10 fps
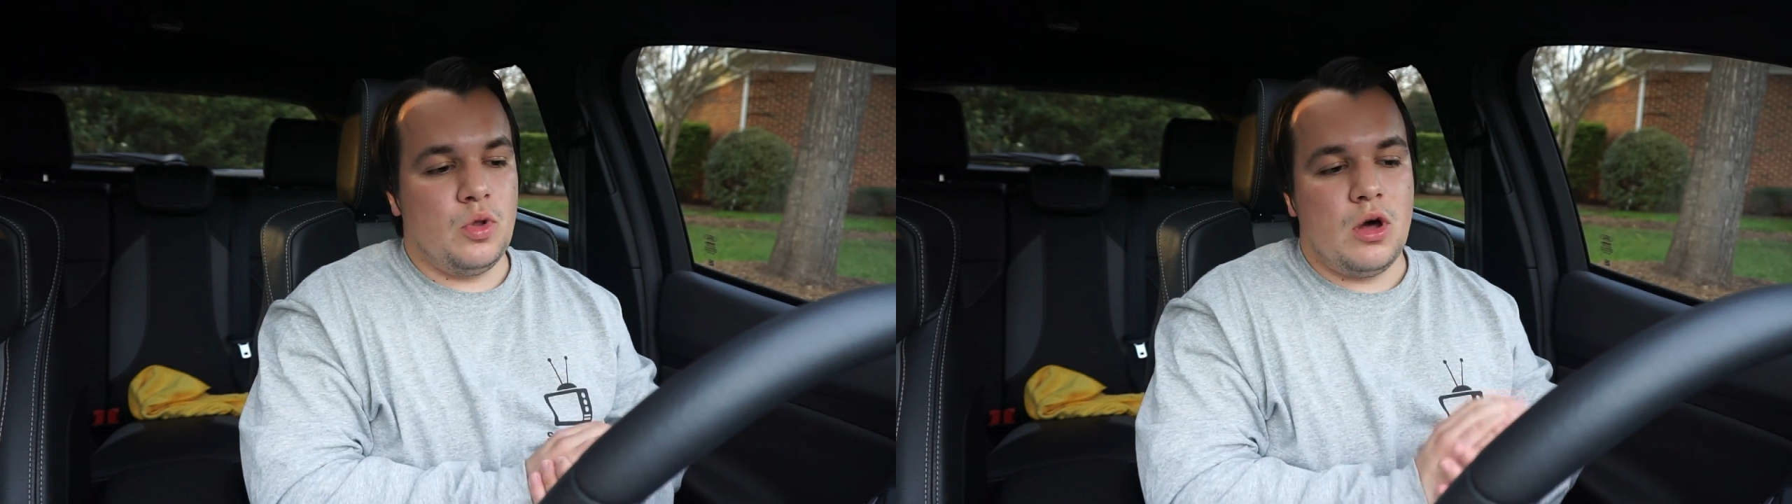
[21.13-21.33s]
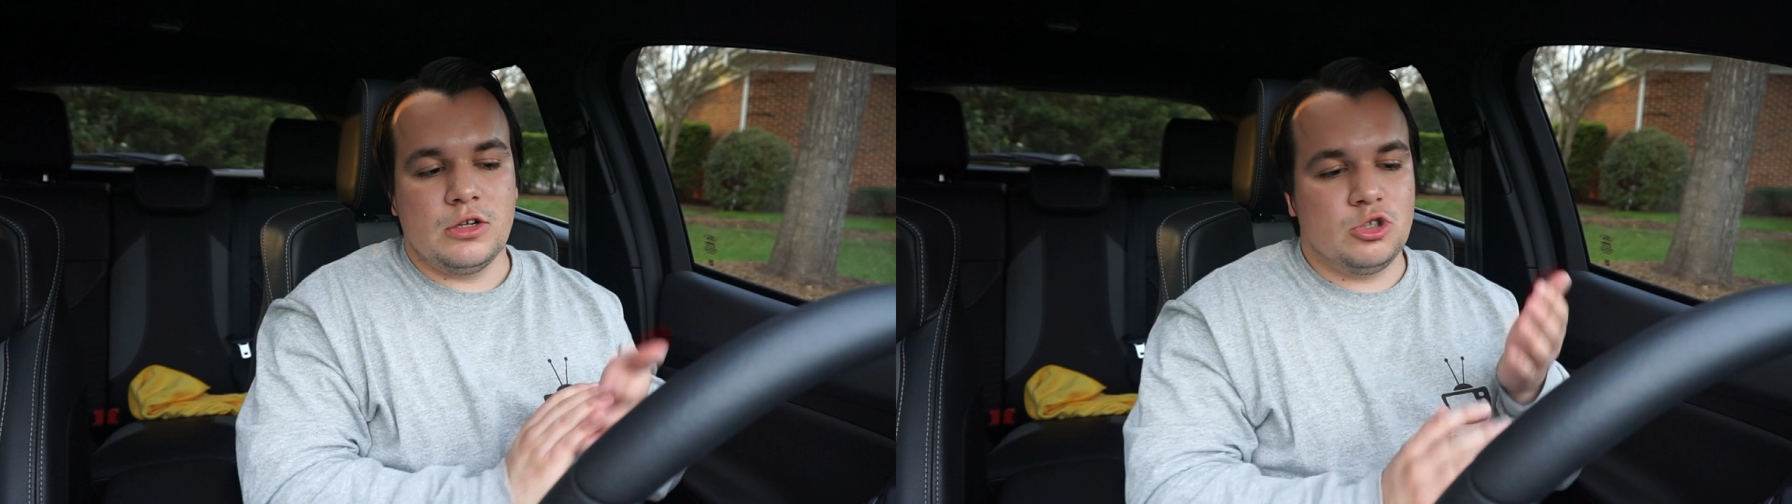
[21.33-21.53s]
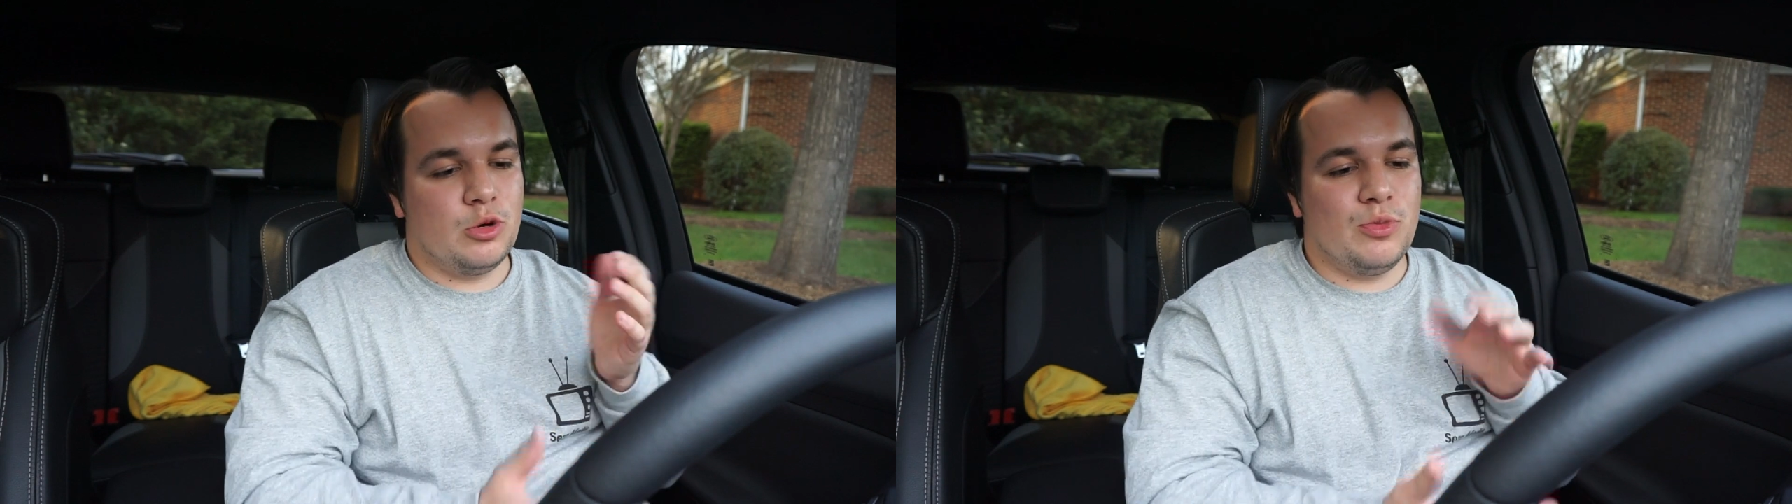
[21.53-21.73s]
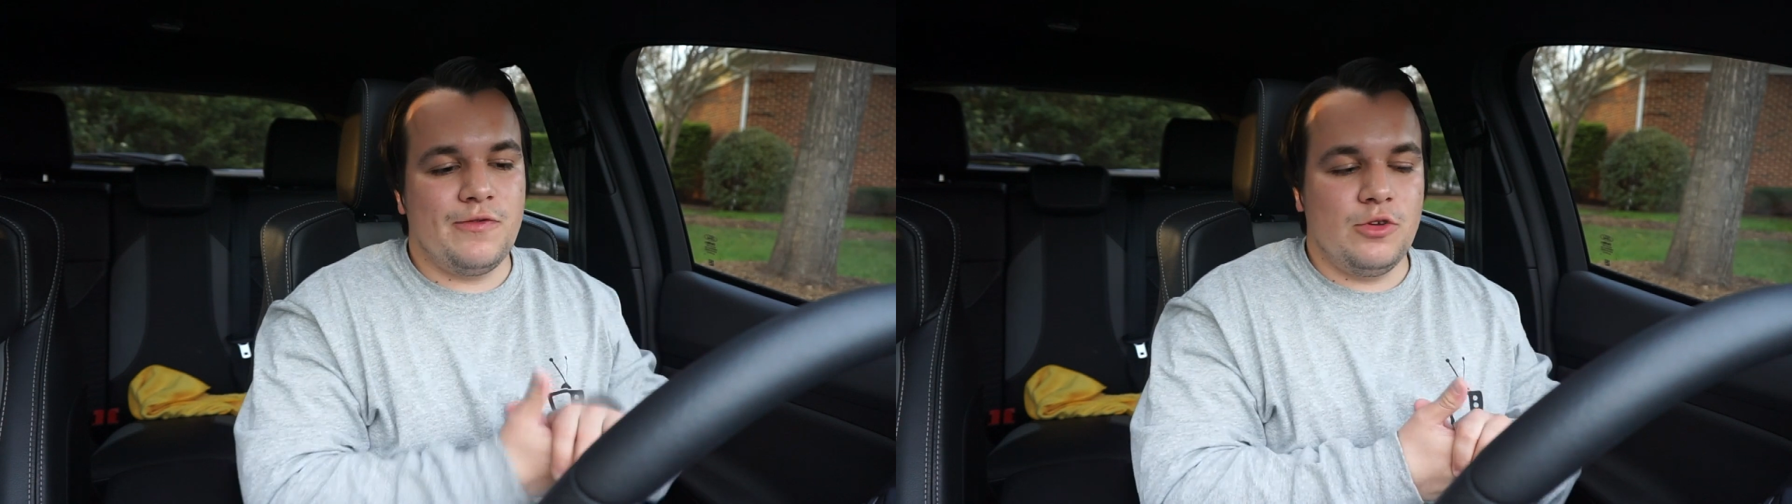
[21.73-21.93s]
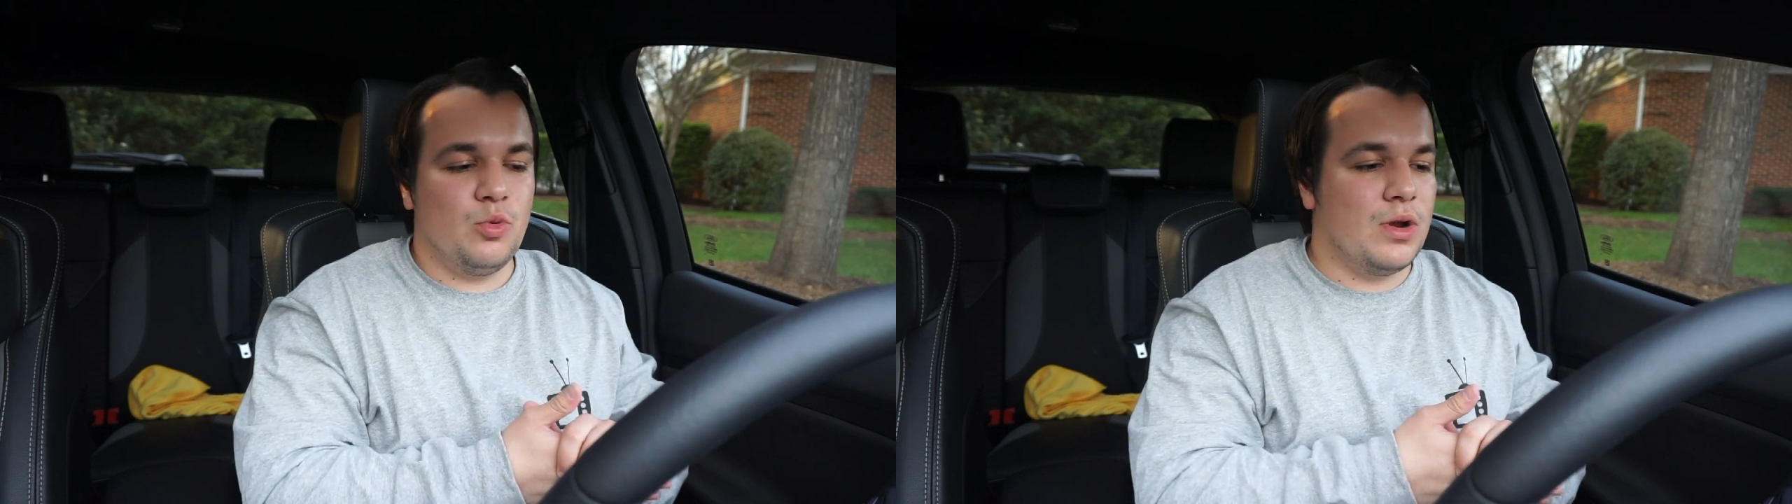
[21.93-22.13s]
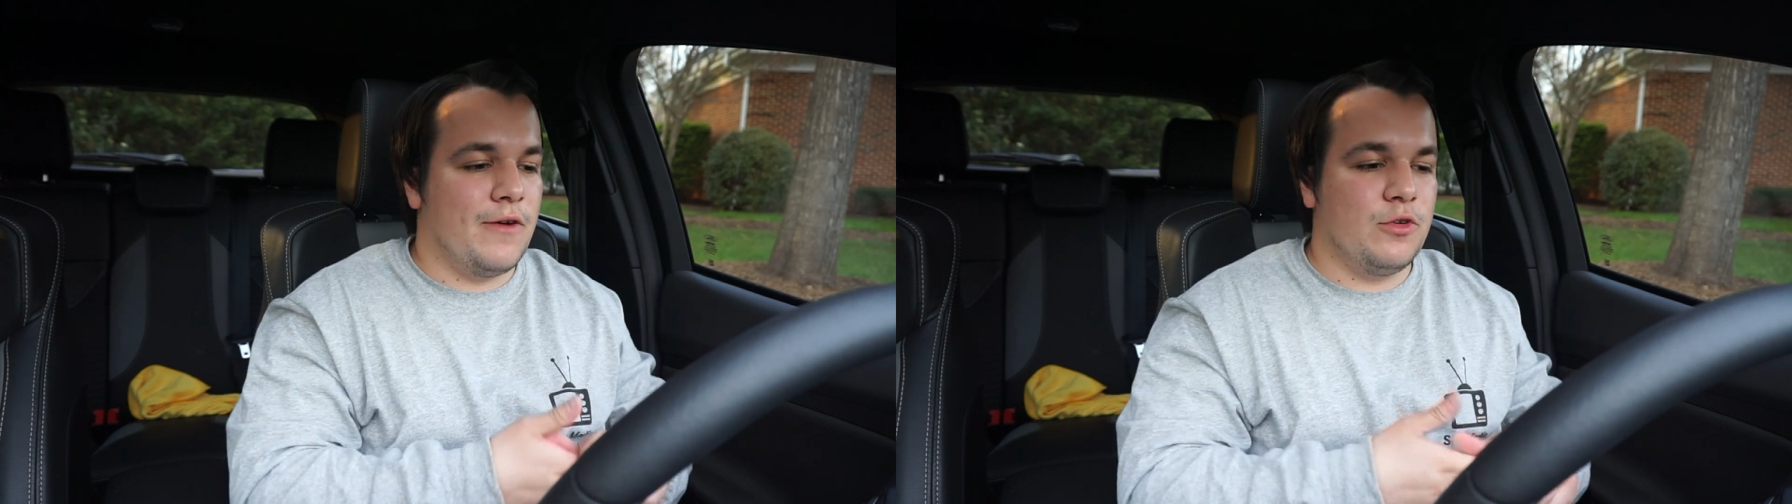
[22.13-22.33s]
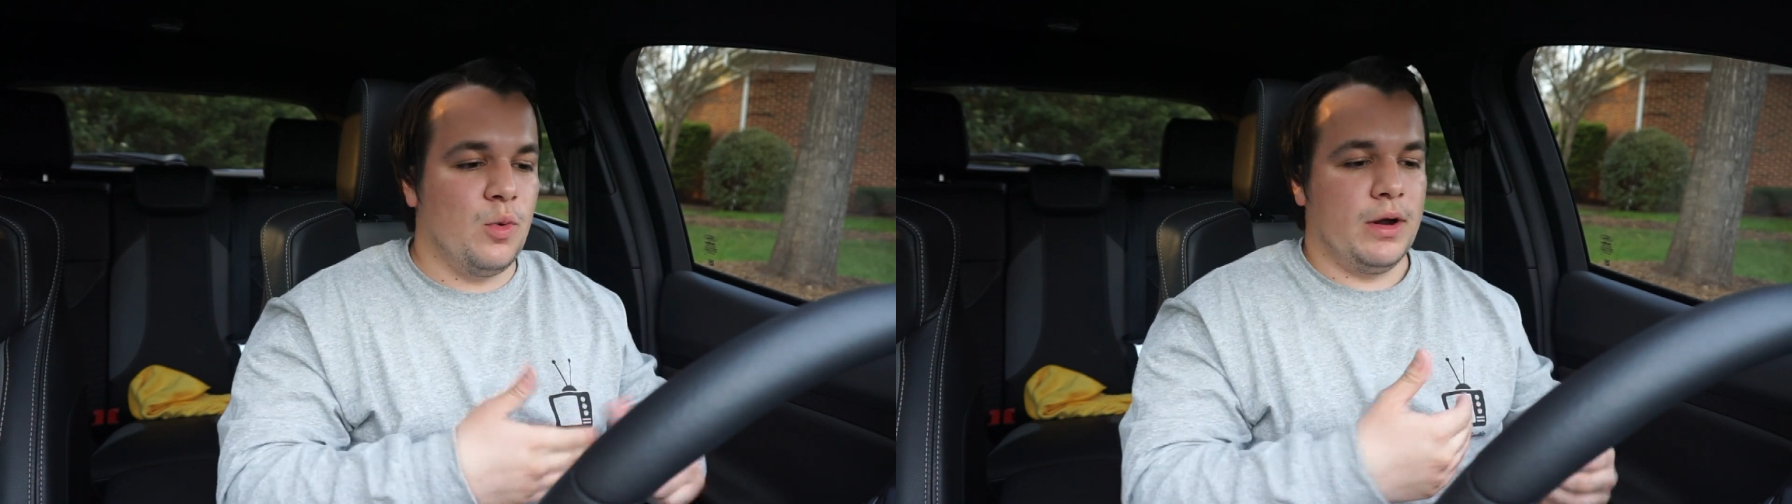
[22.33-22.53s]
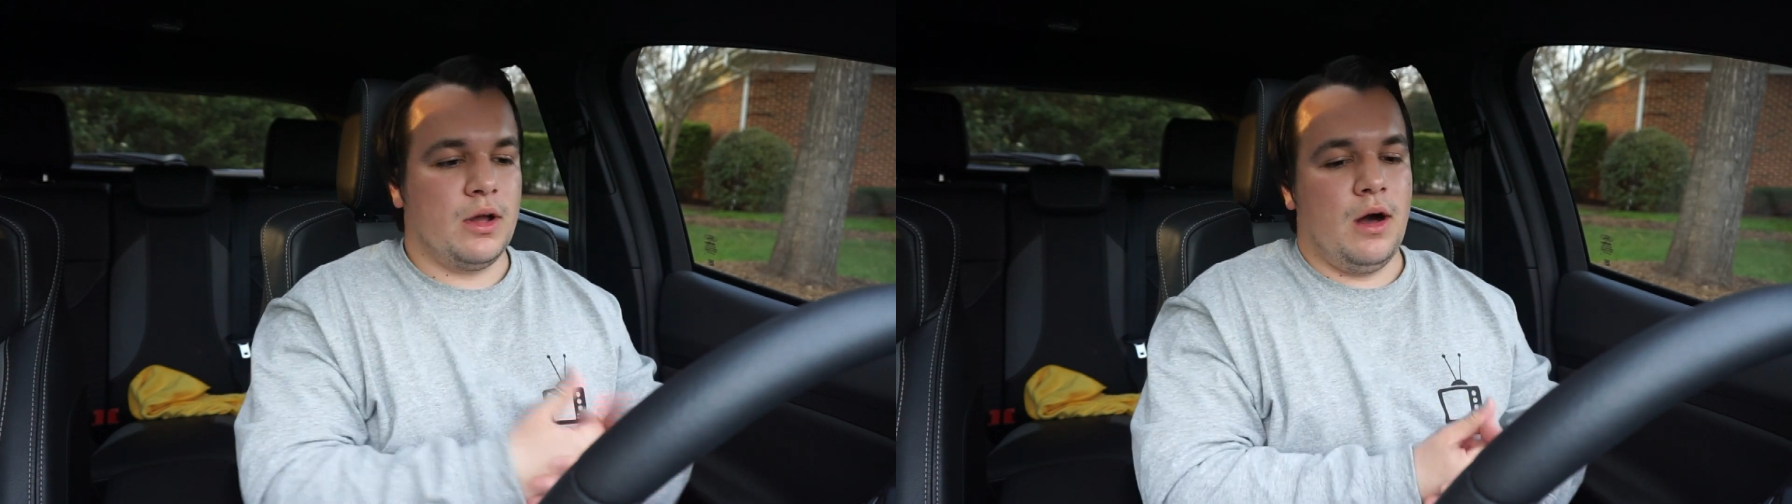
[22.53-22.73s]
long-term review, whatever you
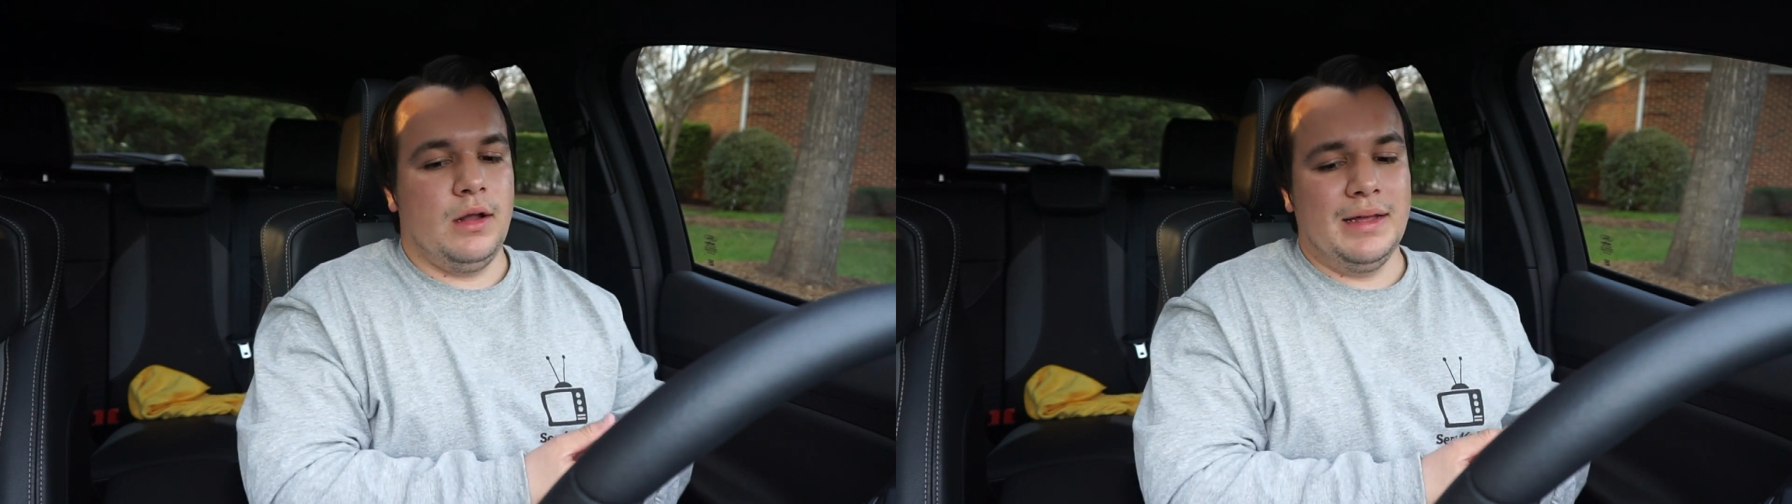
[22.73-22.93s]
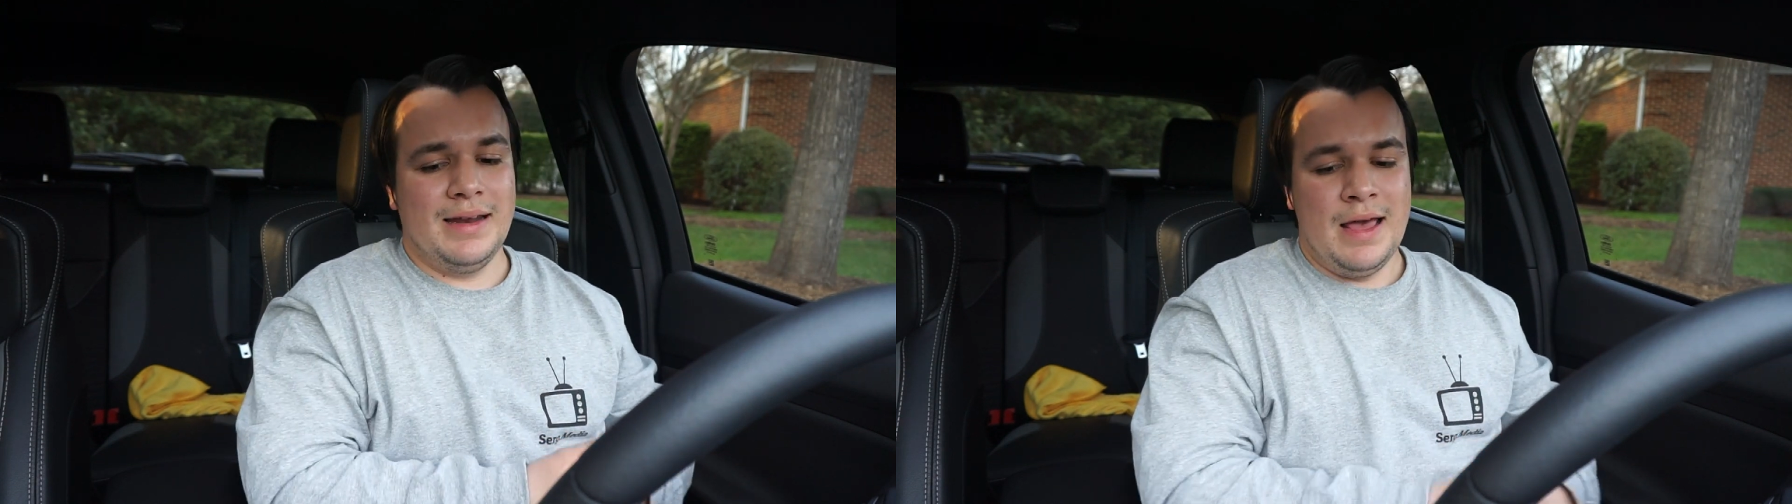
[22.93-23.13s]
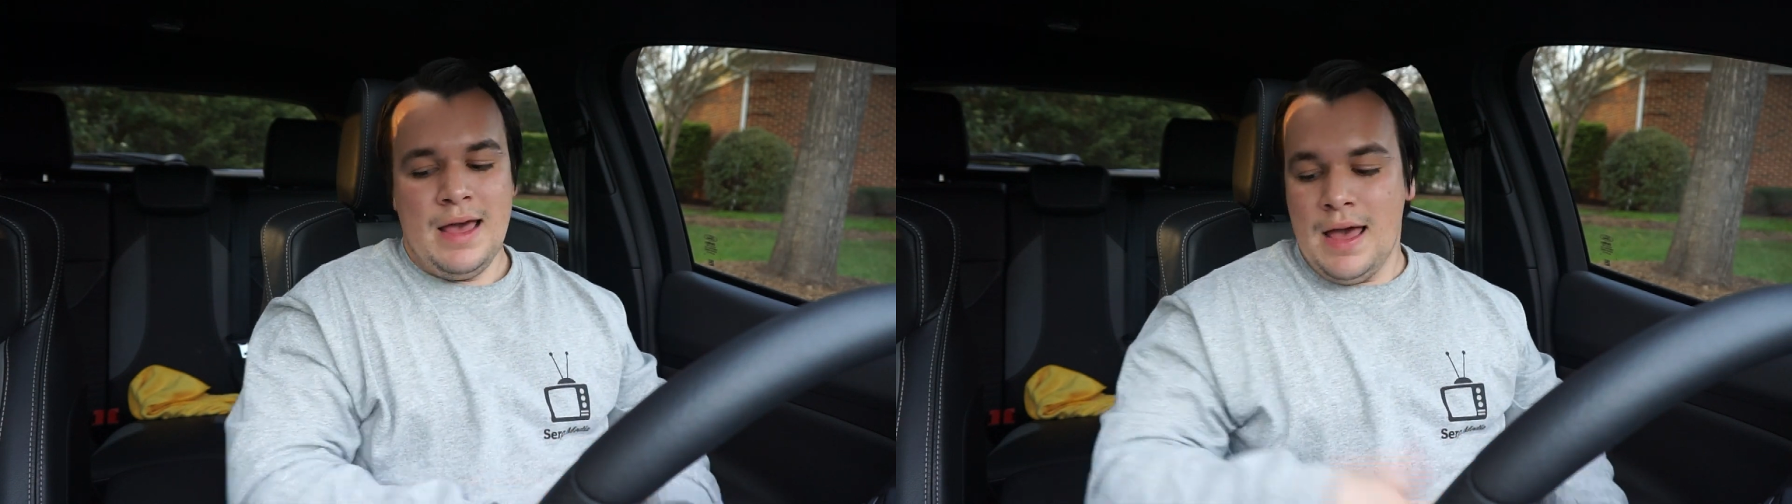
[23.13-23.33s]
want to call it.